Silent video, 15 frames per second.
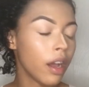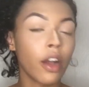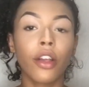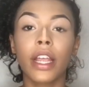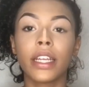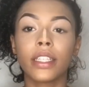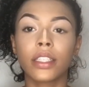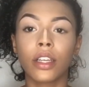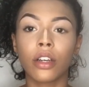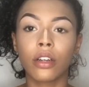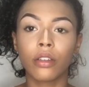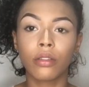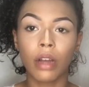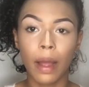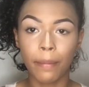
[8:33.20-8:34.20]
Okay,
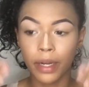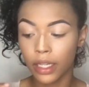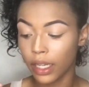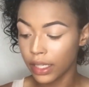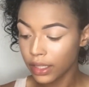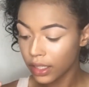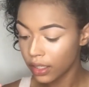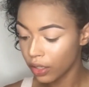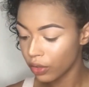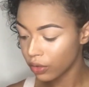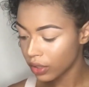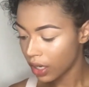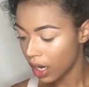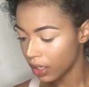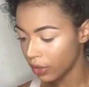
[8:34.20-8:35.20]
so I'm gonna let the
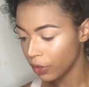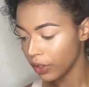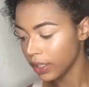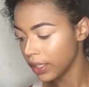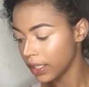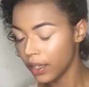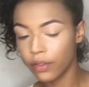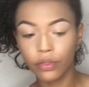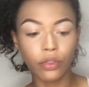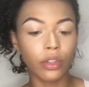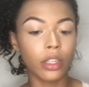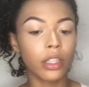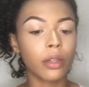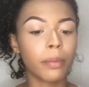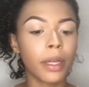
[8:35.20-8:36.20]
nose contour sit for
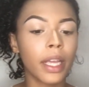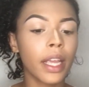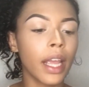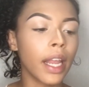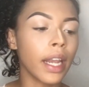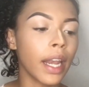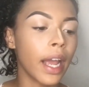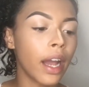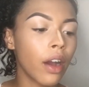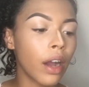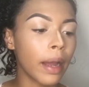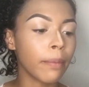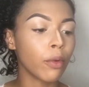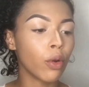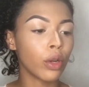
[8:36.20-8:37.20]
a little bit, and now
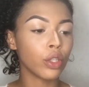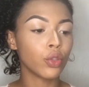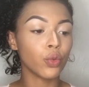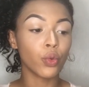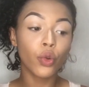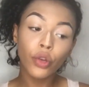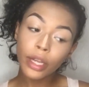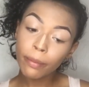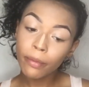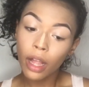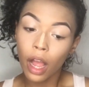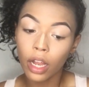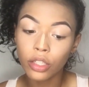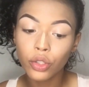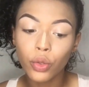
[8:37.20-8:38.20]
I'm going to cream
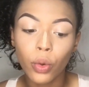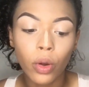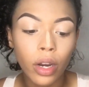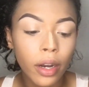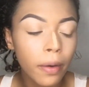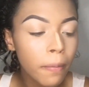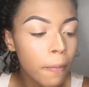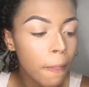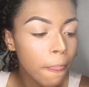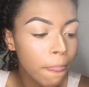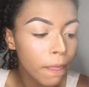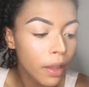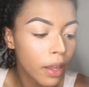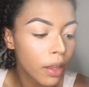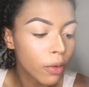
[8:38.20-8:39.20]
contour
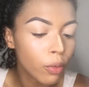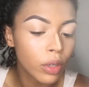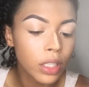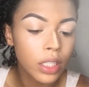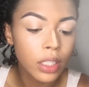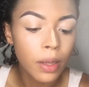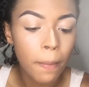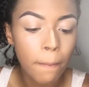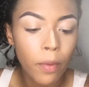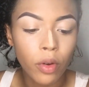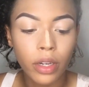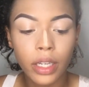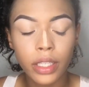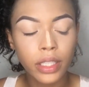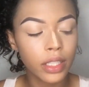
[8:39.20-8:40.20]
with some
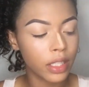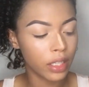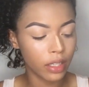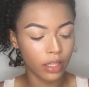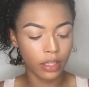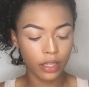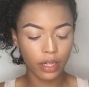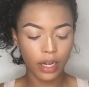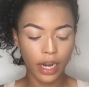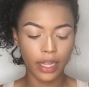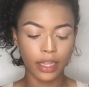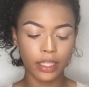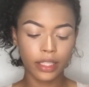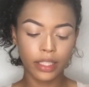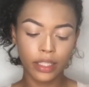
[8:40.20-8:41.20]
more concealer.
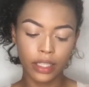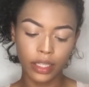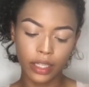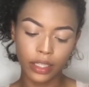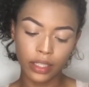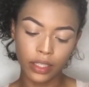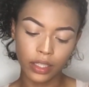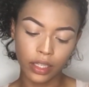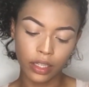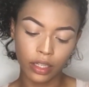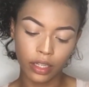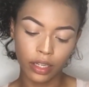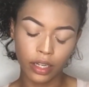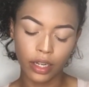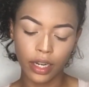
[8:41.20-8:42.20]
And this is the
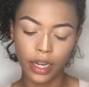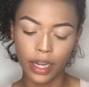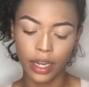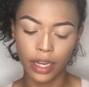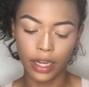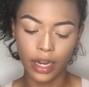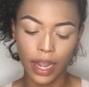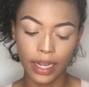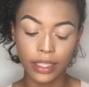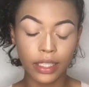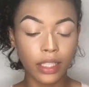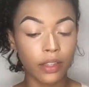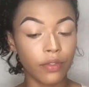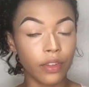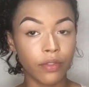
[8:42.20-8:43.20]
concealer in
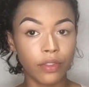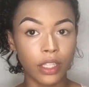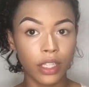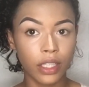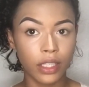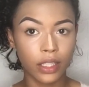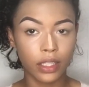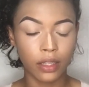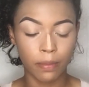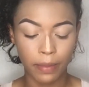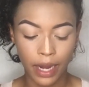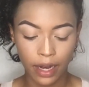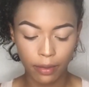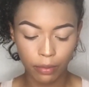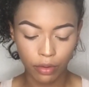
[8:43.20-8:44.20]
NC50. This is the
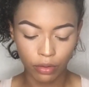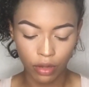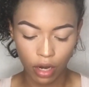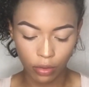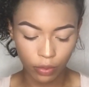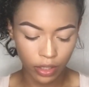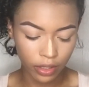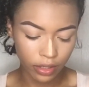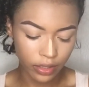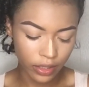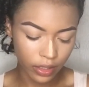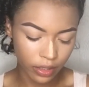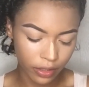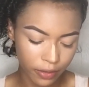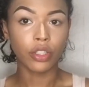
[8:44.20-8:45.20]
MAC Pro Longwear
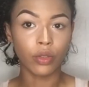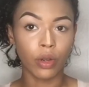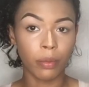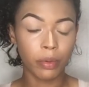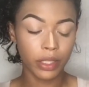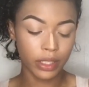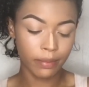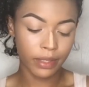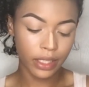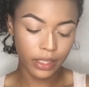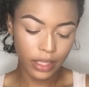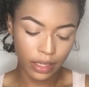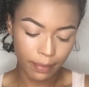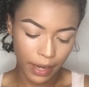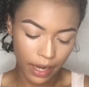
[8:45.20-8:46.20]
Concealer. I'm just gonna put some of
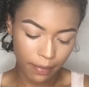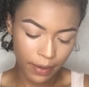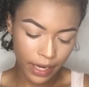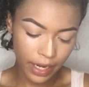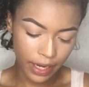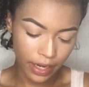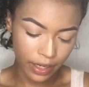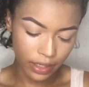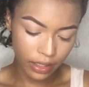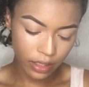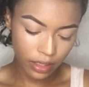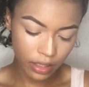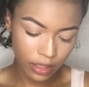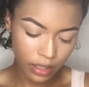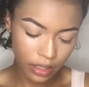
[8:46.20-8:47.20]
this on the back of my hand.